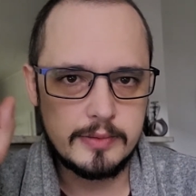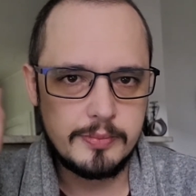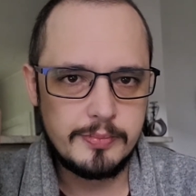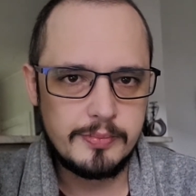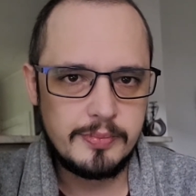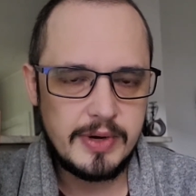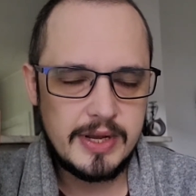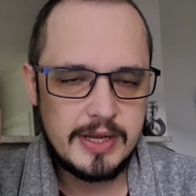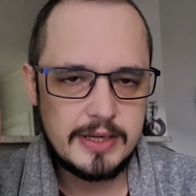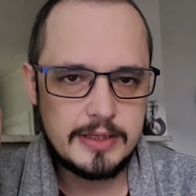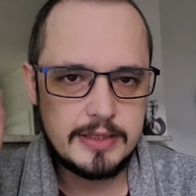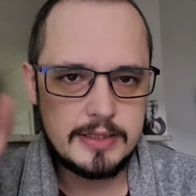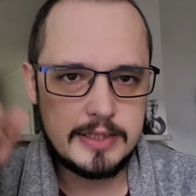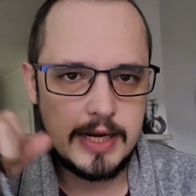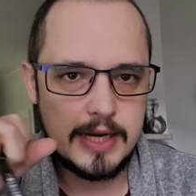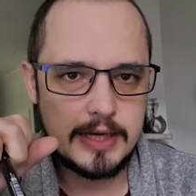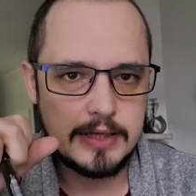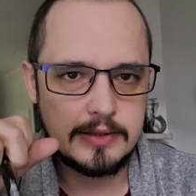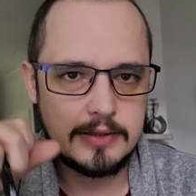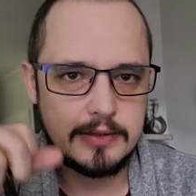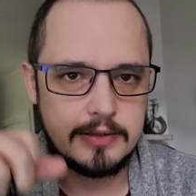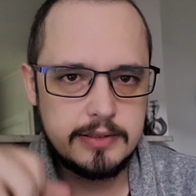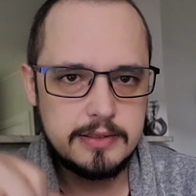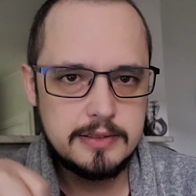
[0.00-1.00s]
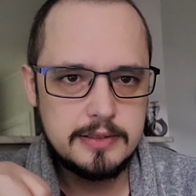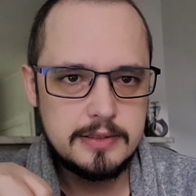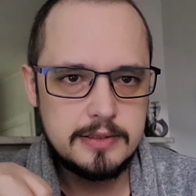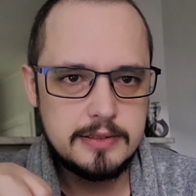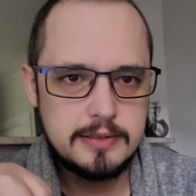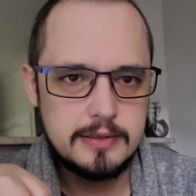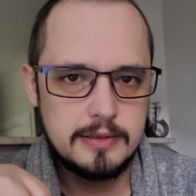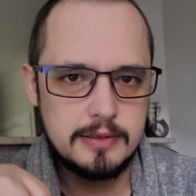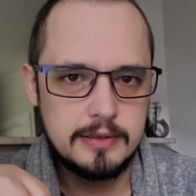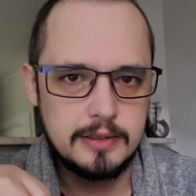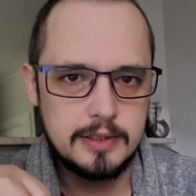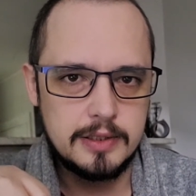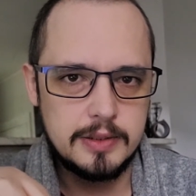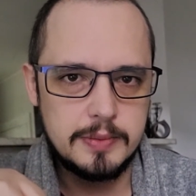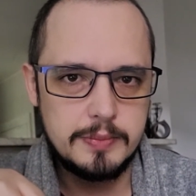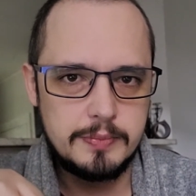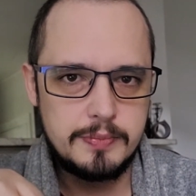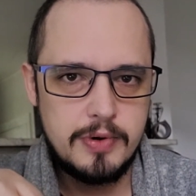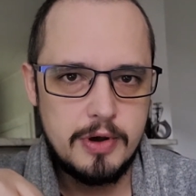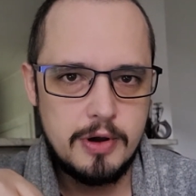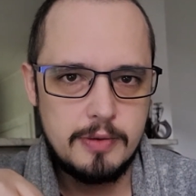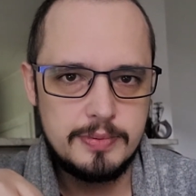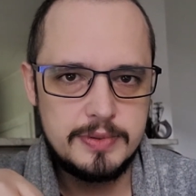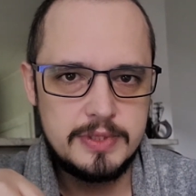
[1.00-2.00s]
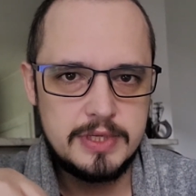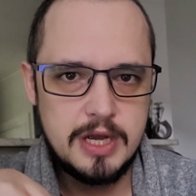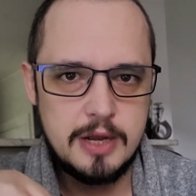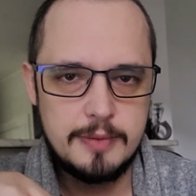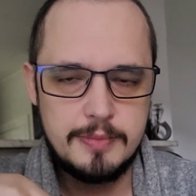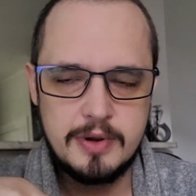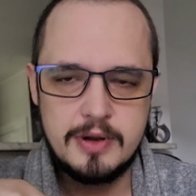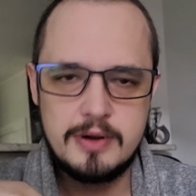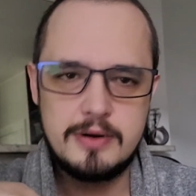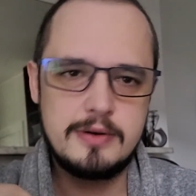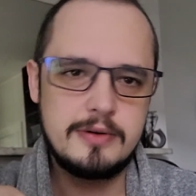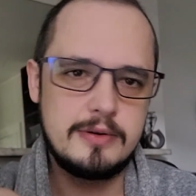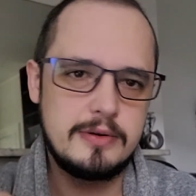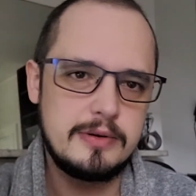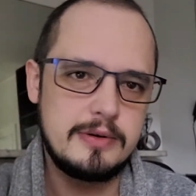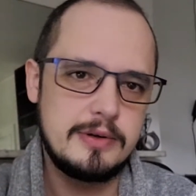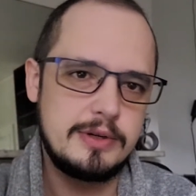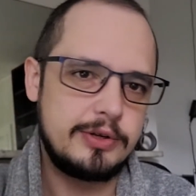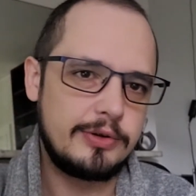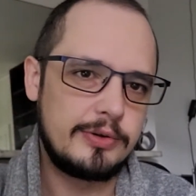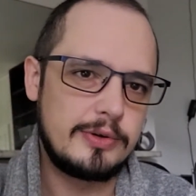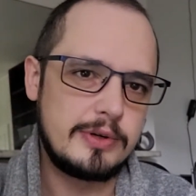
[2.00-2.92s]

blood tests popped up. Oh, they're